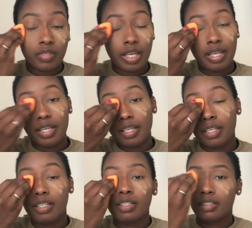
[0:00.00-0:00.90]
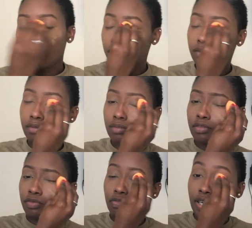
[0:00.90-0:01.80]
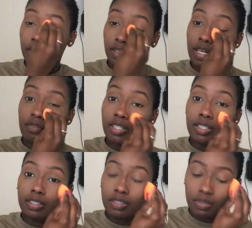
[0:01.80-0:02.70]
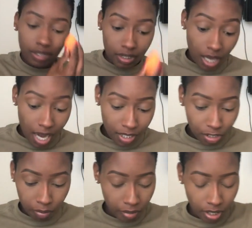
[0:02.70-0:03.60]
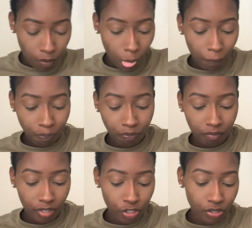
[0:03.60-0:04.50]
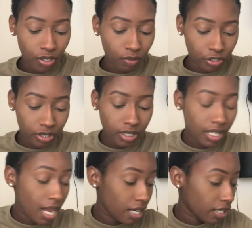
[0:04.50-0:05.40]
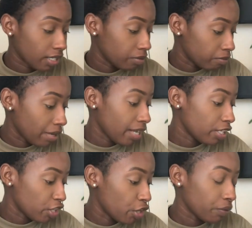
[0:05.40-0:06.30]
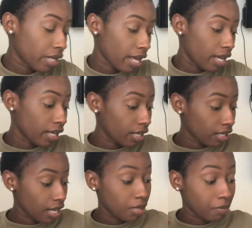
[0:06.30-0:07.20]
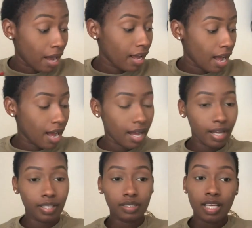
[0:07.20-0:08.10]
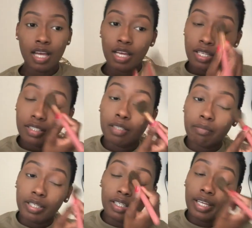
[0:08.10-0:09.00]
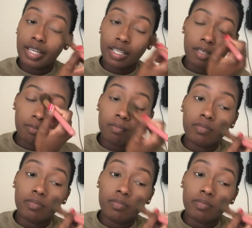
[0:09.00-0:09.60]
in regular everyday clothes. That's odd to me. And so she kind of made it okay in my eyes to be a lady,